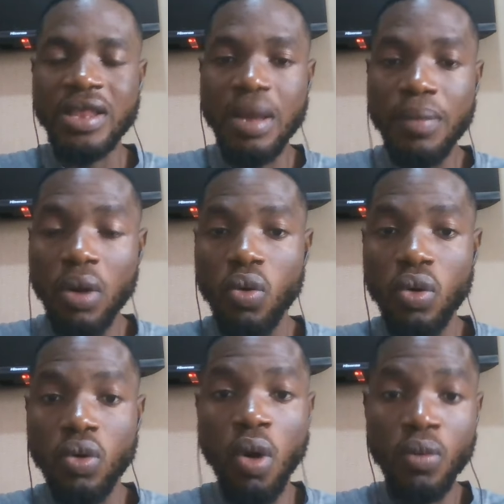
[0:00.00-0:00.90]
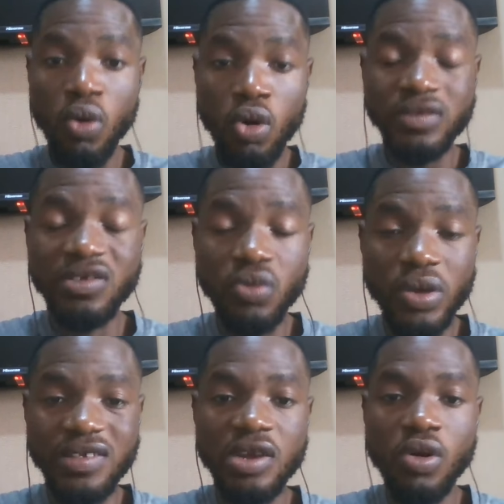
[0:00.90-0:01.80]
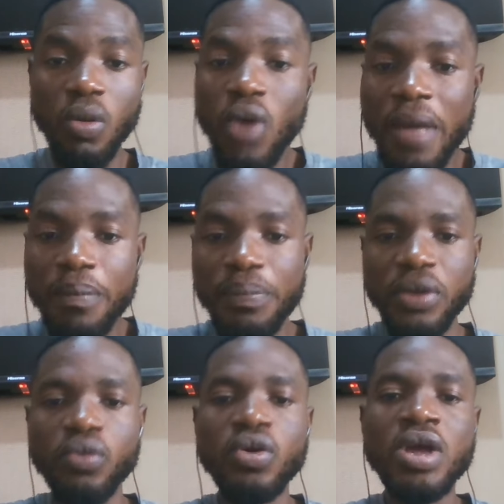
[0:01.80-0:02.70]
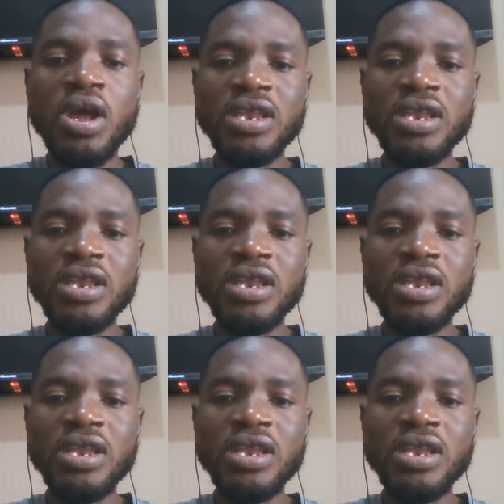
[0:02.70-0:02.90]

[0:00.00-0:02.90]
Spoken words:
ye share videos bi na e circulate